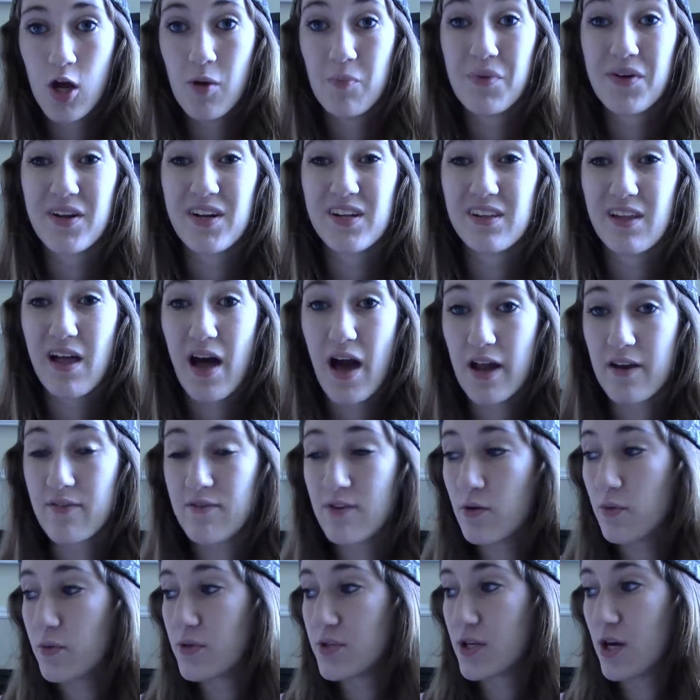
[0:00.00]
But a lot of
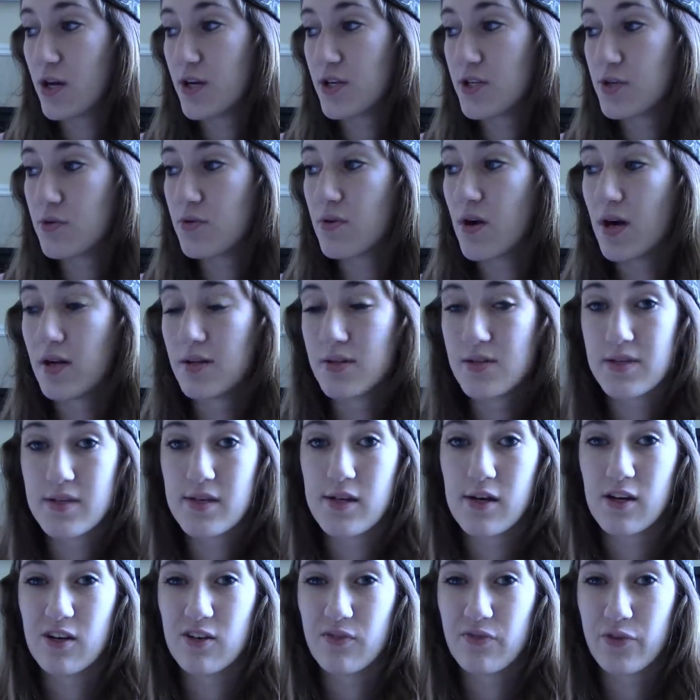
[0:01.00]
it was also on
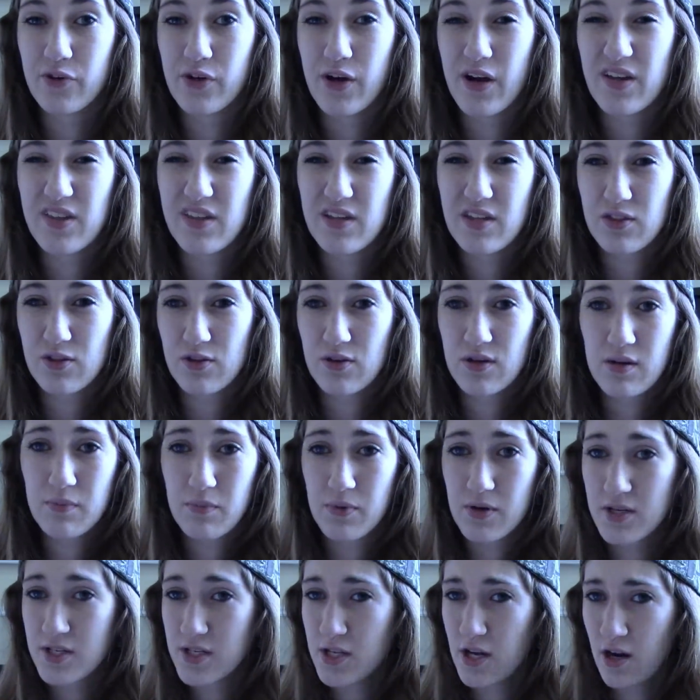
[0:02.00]
sale for, I think,
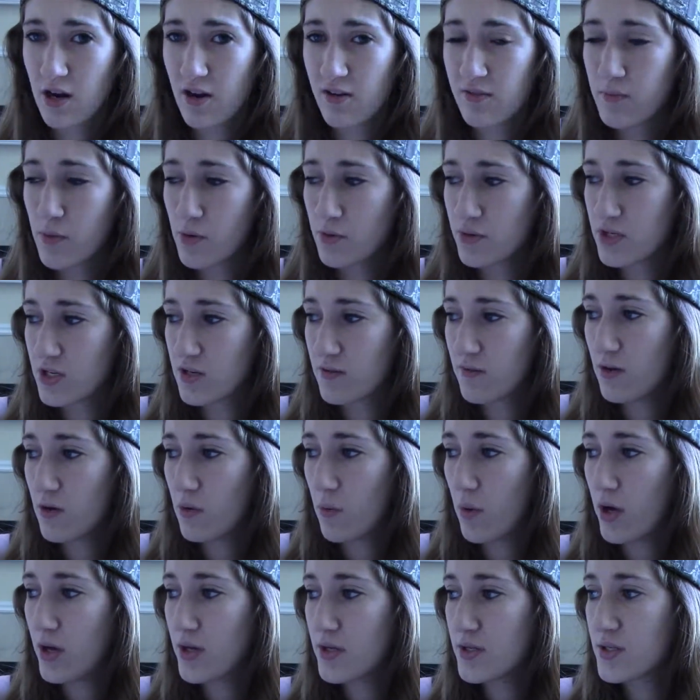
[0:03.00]
30% off most of it
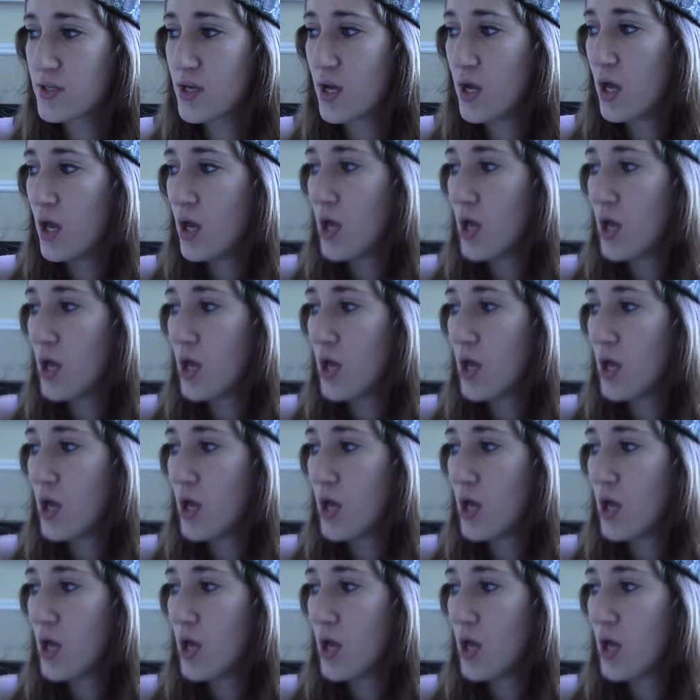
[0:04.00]
was.